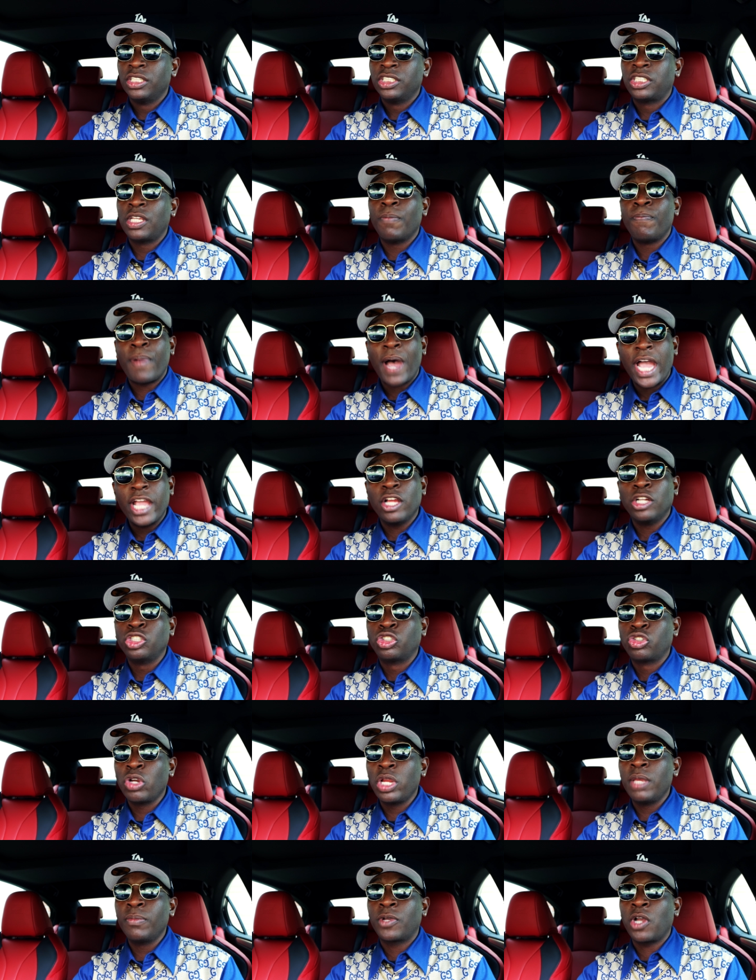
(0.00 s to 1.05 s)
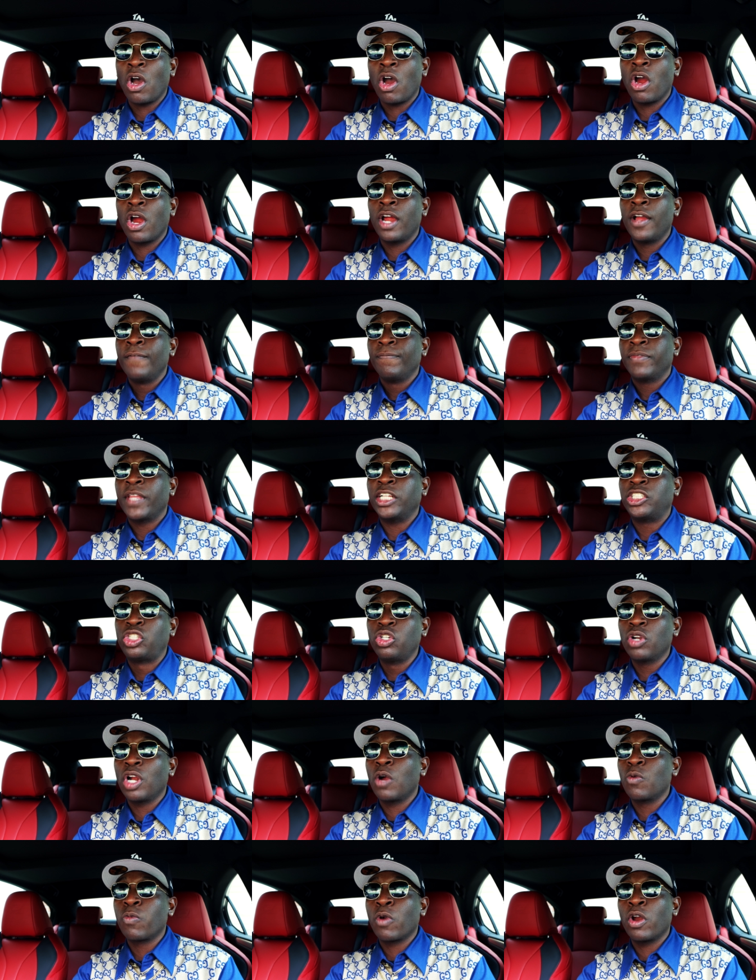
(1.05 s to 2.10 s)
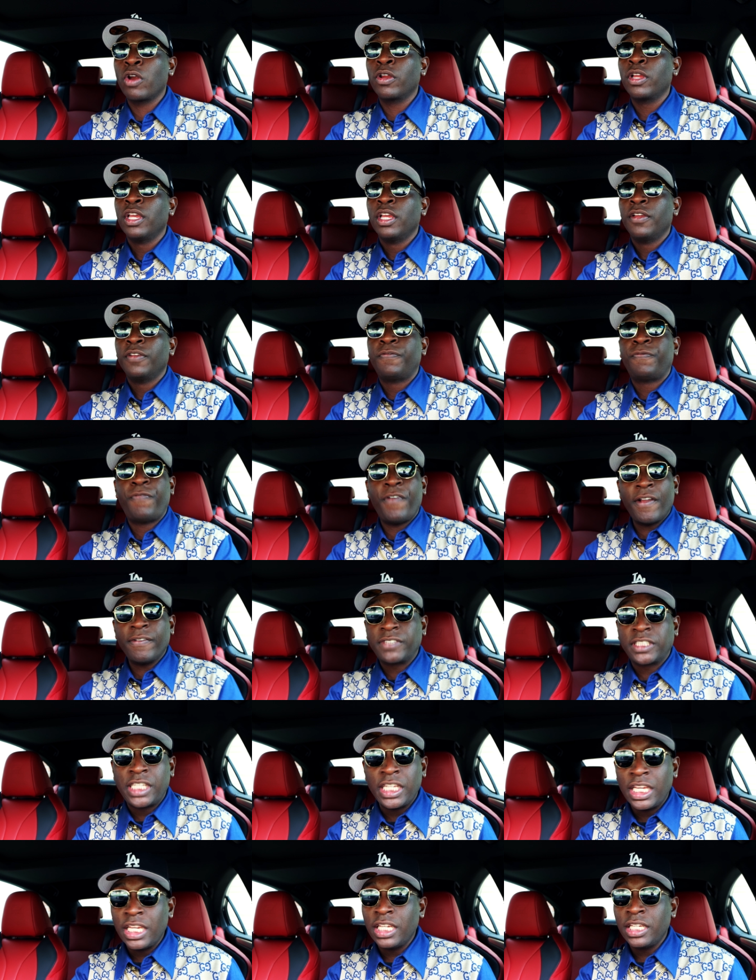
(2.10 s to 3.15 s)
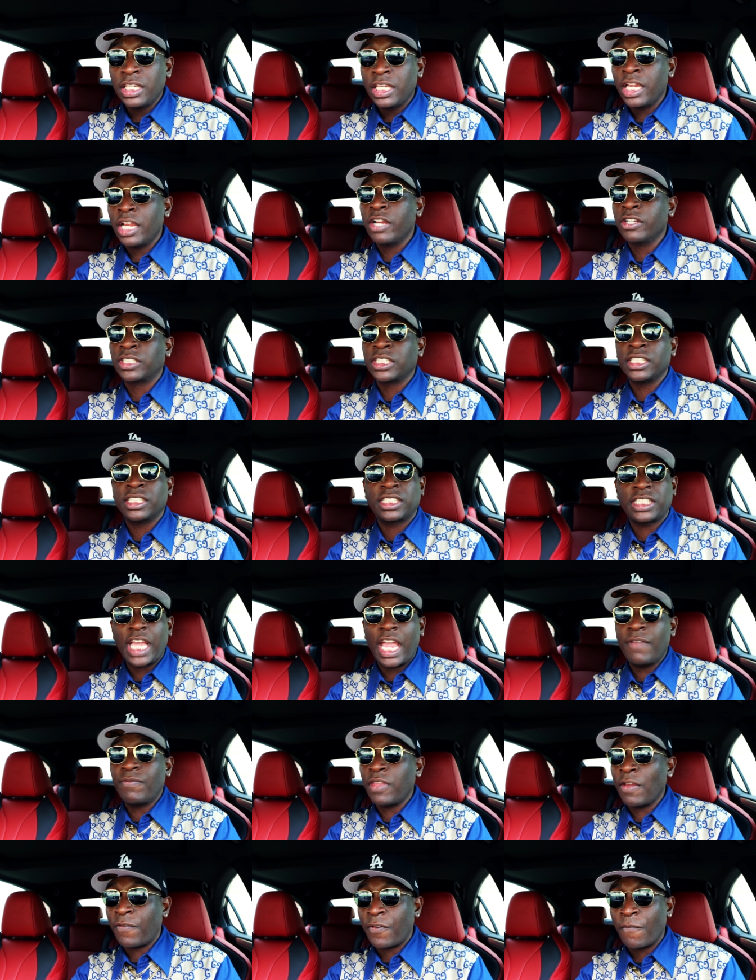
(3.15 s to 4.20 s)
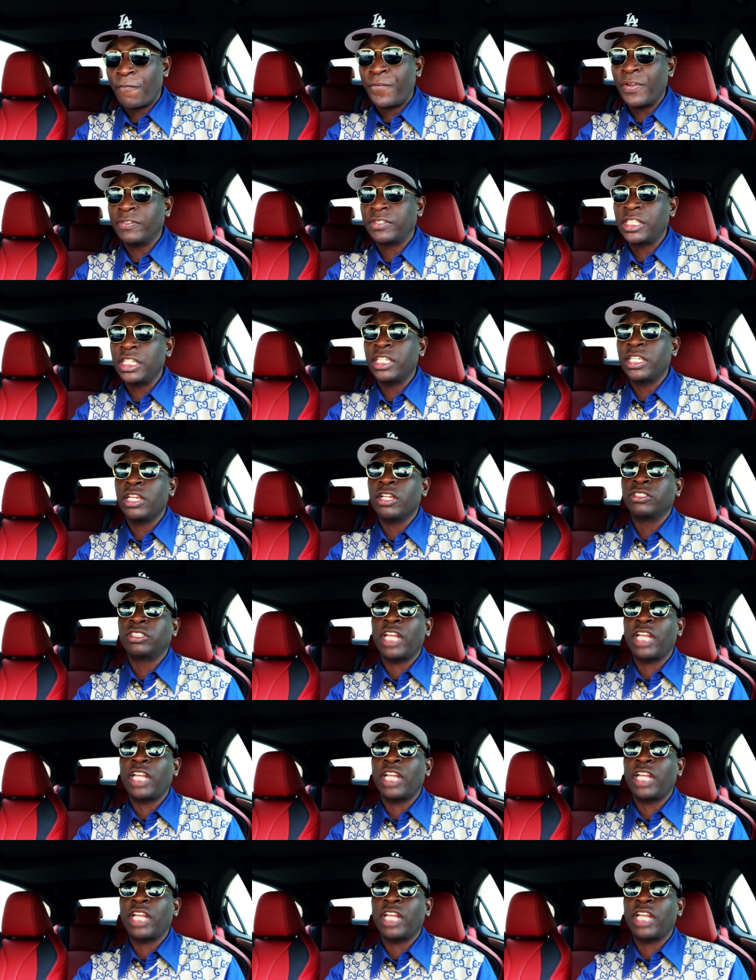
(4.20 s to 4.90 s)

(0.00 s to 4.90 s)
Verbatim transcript: to buy your dream car that you don't work 15 years and saved up for 15 years.